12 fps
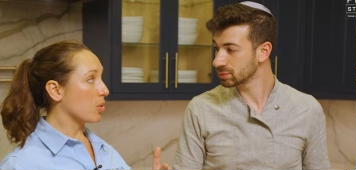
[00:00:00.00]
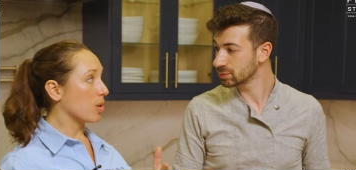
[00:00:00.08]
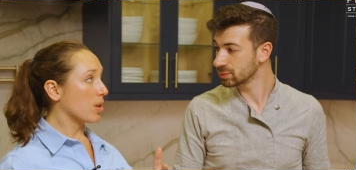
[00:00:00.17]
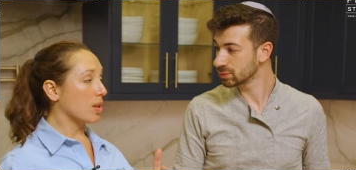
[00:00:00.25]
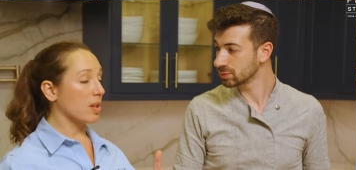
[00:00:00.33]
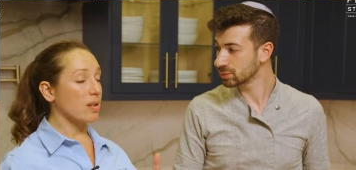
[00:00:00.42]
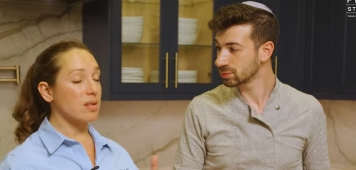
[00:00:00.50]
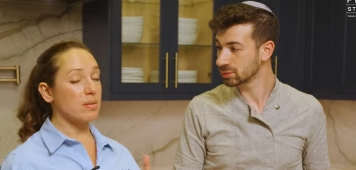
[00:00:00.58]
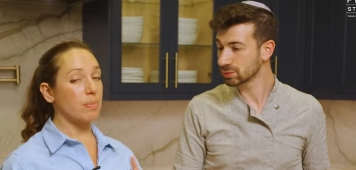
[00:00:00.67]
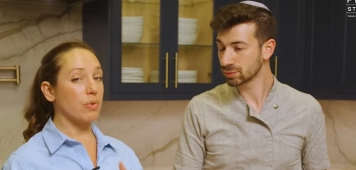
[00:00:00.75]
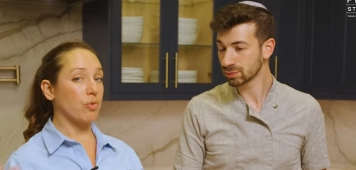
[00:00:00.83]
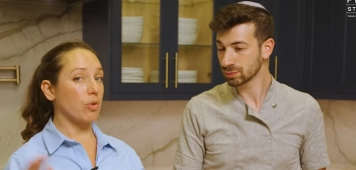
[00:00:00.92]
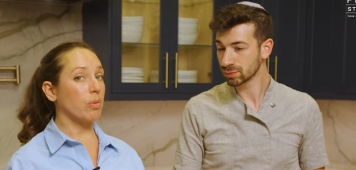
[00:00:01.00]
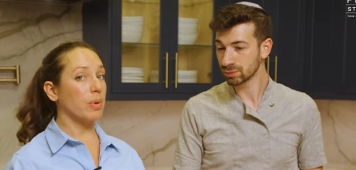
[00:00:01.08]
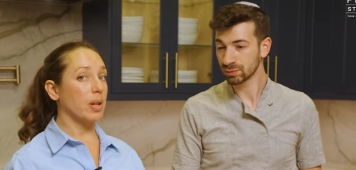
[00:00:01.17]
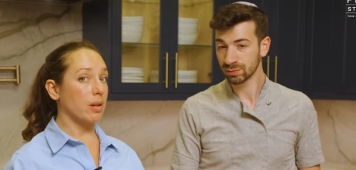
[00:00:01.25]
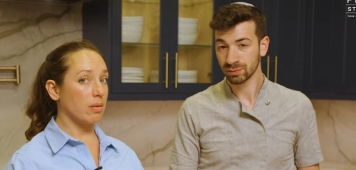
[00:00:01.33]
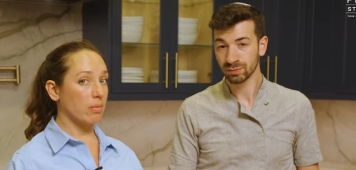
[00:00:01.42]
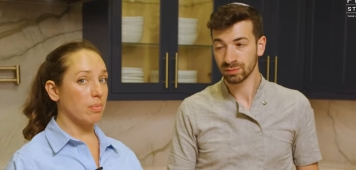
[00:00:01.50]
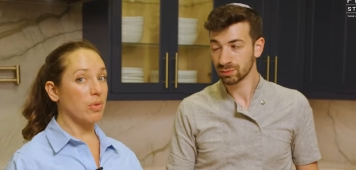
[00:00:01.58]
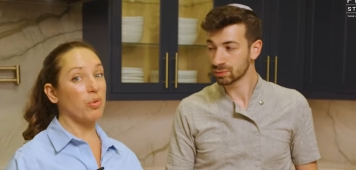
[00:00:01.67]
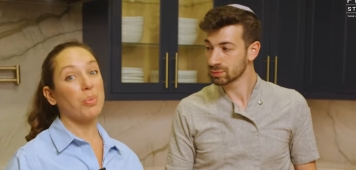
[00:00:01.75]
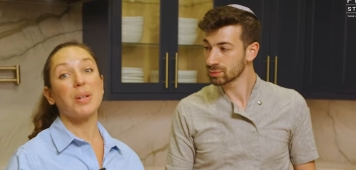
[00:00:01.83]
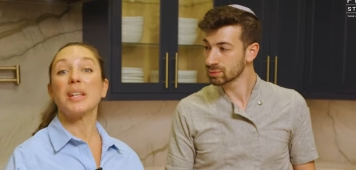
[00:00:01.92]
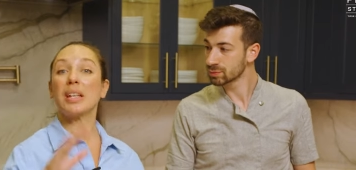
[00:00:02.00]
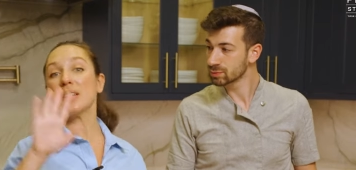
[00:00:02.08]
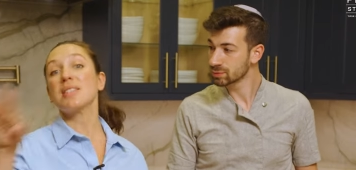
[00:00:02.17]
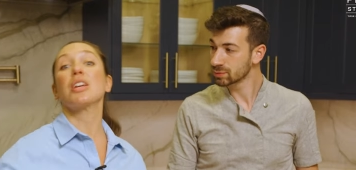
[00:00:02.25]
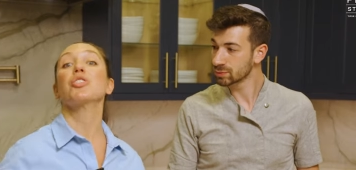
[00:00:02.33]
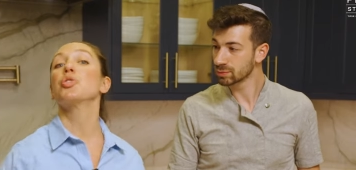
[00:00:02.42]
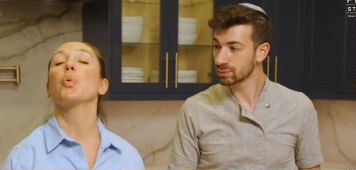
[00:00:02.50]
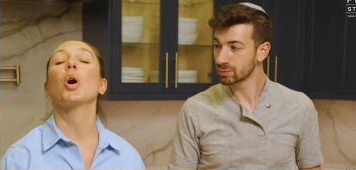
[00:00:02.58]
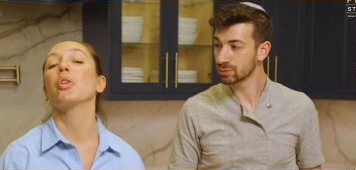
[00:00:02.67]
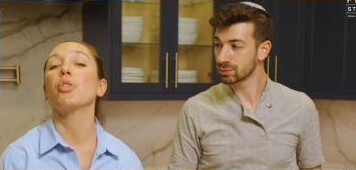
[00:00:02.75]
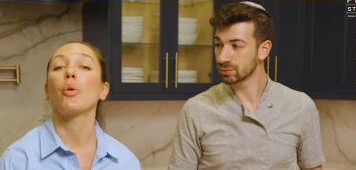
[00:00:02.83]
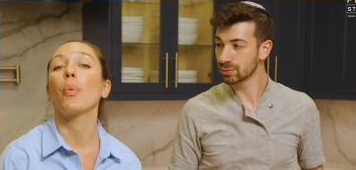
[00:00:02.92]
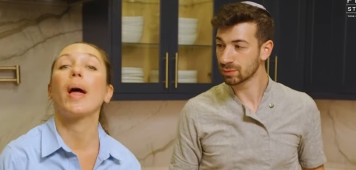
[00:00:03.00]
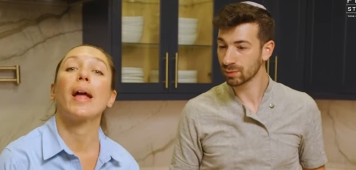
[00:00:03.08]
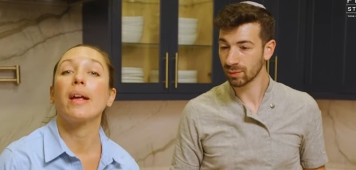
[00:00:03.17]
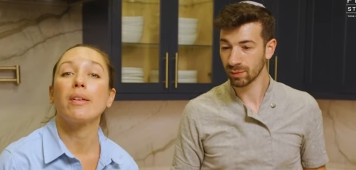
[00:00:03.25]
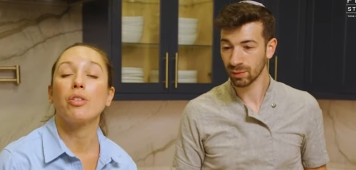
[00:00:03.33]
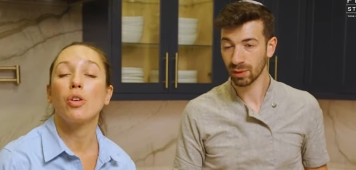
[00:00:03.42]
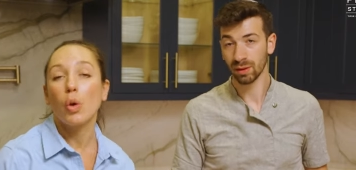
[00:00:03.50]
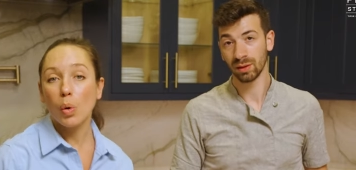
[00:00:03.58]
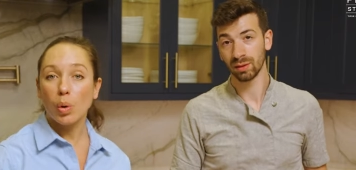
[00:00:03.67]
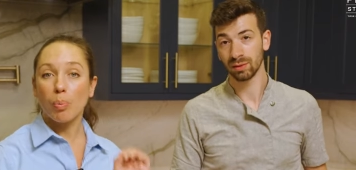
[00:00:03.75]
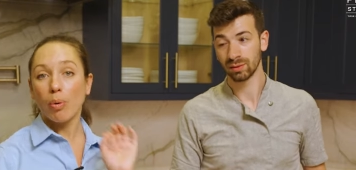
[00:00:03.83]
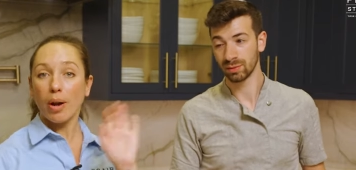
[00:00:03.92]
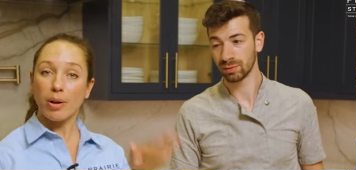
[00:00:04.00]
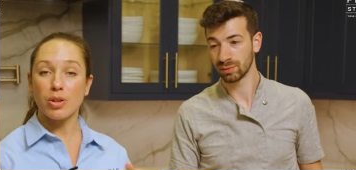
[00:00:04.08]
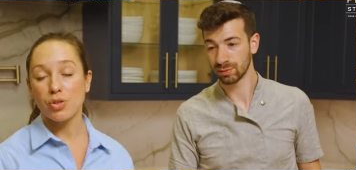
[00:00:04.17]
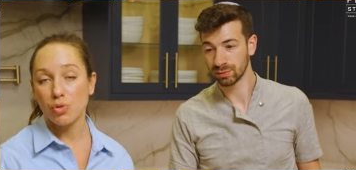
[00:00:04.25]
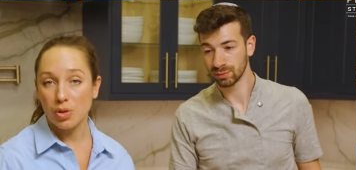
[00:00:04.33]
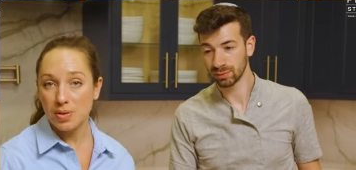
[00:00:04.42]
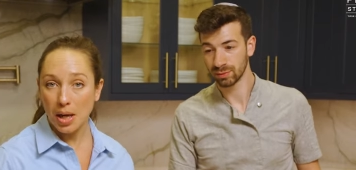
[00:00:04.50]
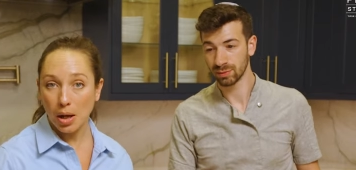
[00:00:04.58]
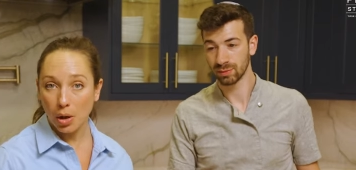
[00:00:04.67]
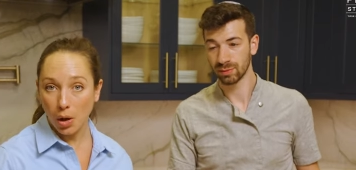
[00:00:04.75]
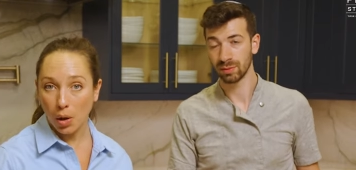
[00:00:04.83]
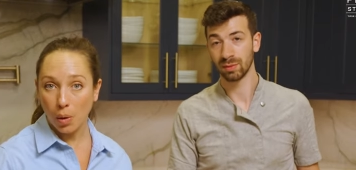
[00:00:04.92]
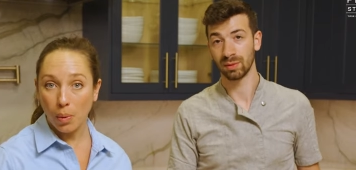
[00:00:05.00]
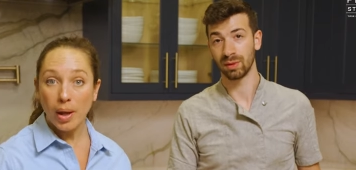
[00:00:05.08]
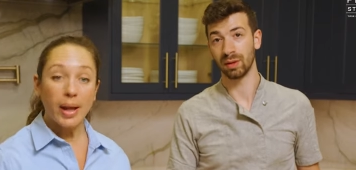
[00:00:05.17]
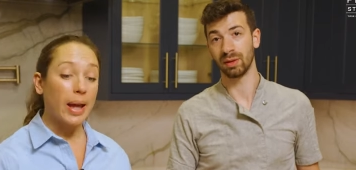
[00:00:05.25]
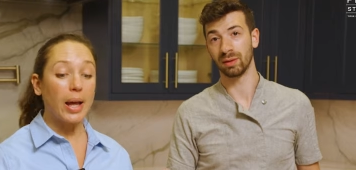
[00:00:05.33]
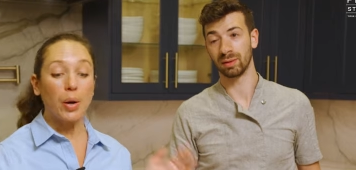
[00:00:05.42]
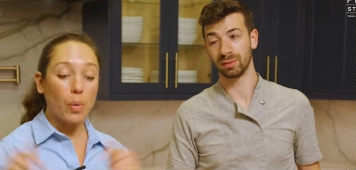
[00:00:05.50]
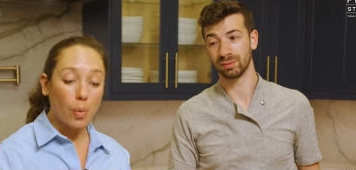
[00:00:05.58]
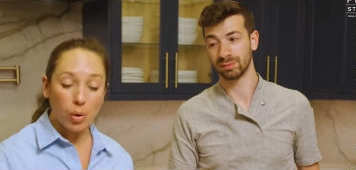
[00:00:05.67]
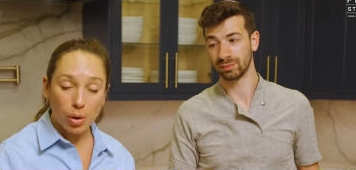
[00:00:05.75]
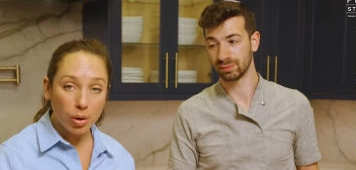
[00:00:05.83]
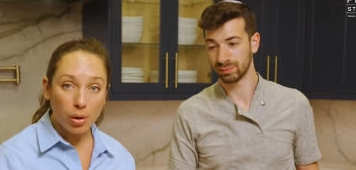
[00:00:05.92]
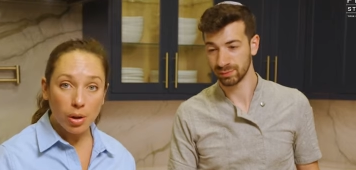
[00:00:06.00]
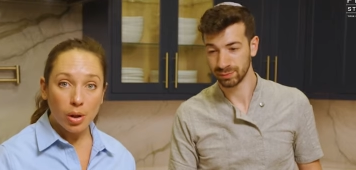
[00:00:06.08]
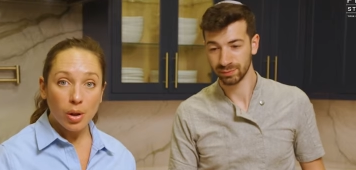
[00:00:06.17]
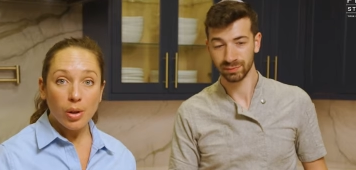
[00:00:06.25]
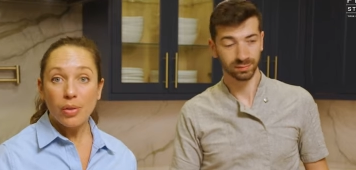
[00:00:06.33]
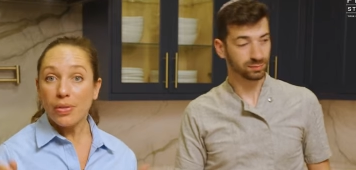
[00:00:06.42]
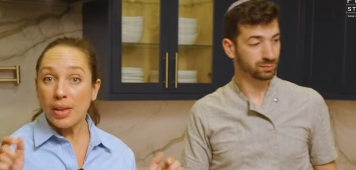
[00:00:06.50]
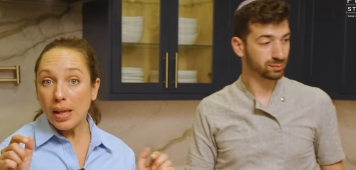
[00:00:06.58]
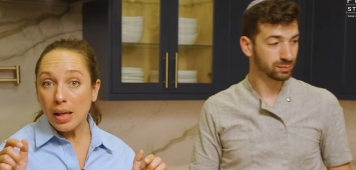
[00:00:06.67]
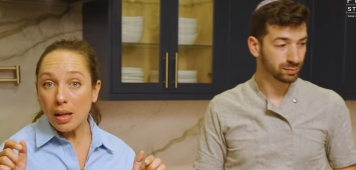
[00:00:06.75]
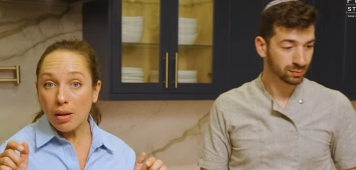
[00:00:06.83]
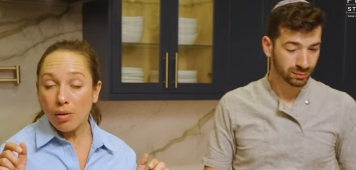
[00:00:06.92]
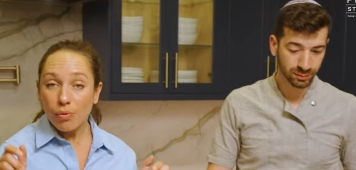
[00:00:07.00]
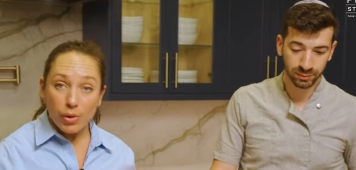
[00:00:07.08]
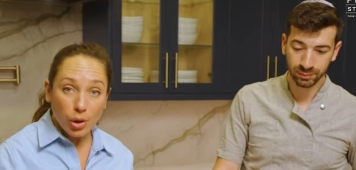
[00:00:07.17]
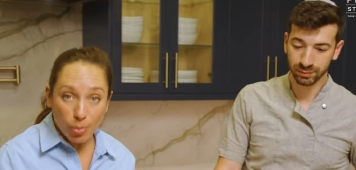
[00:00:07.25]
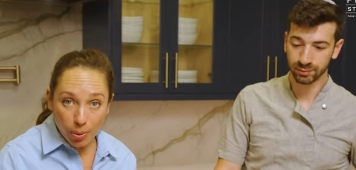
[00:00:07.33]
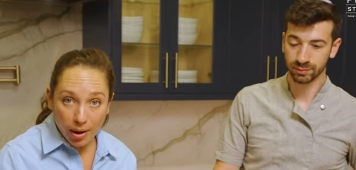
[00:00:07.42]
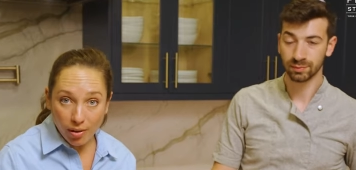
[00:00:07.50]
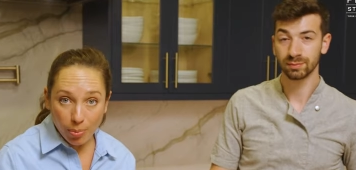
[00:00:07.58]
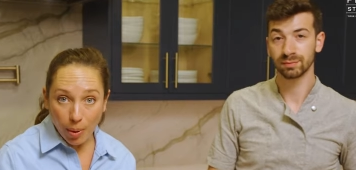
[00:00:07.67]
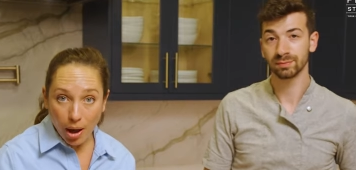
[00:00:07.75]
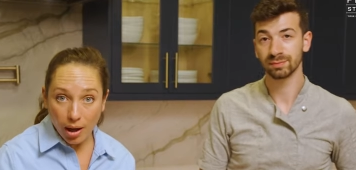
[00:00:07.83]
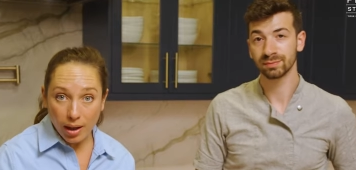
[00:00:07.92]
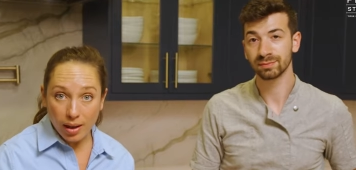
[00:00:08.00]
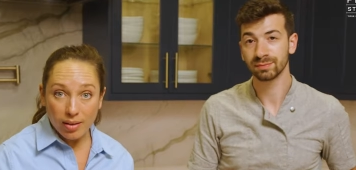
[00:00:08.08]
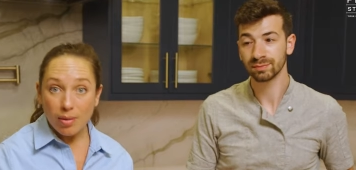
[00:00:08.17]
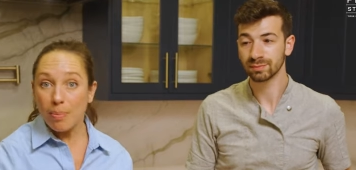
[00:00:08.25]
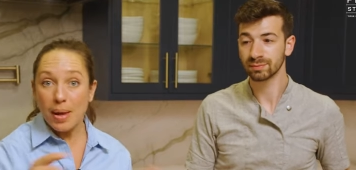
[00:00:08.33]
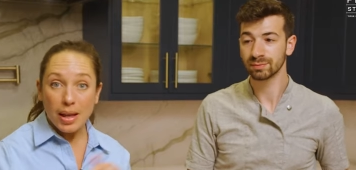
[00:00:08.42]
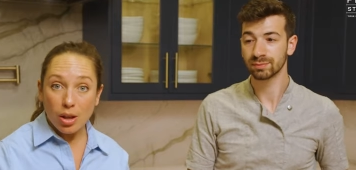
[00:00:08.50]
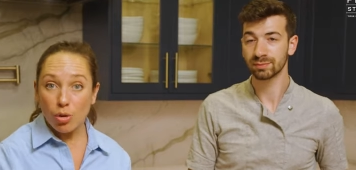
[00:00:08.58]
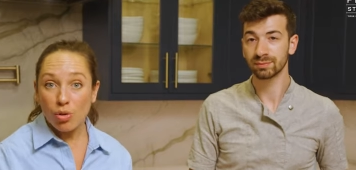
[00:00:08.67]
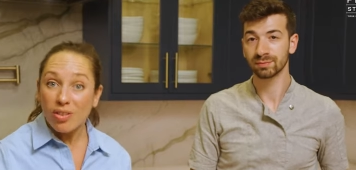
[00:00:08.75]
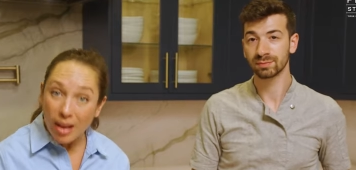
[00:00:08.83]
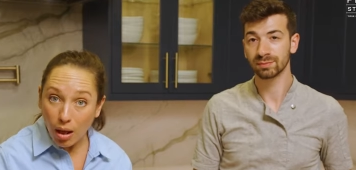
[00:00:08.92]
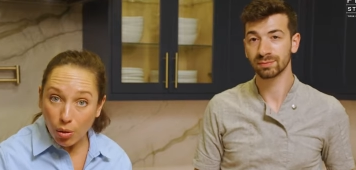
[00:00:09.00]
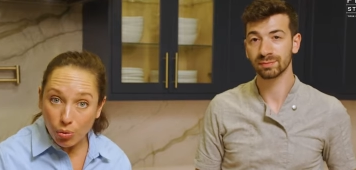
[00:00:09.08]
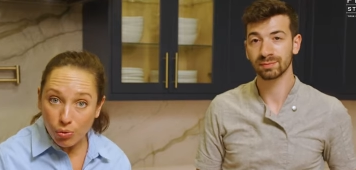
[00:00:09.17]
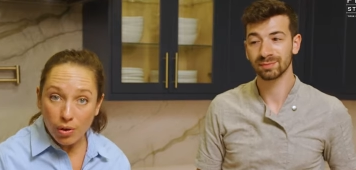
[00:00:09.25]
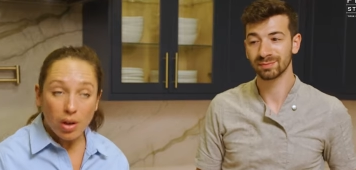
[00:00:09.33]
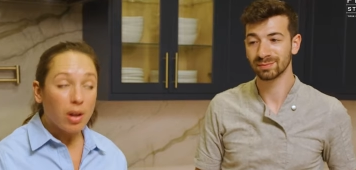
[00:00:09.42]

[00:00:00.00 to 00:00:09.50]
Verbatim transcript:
Speaker 1: with this before we before we send you on your way to go to prairiestreet.co and order the veal breast pocket to make it yourself.